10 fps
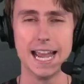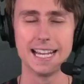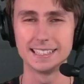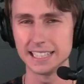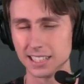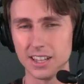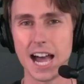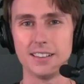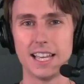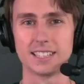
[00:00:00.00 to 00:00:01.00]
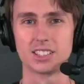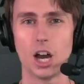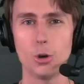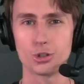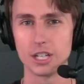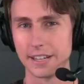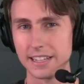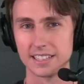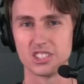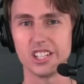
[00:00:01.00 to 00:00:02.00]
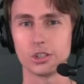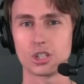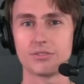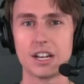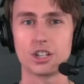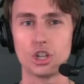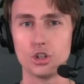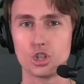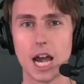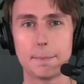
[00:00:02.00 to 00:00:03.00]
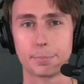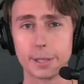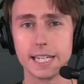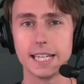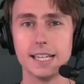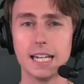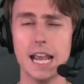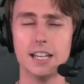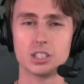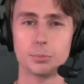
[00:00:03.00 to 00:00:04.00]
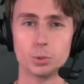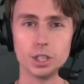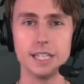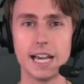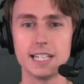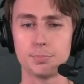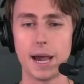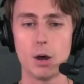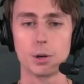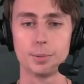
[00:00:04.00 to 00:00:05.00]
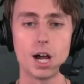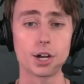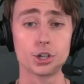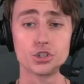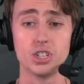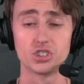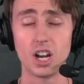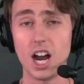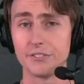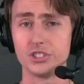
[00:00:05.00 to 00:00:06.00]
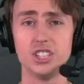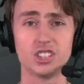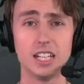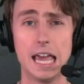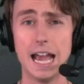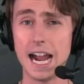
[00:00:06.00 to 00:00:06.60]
And it takes a lot less coaching. I think the Steelers have done a good job bringing in some really nice power blockers this offseason.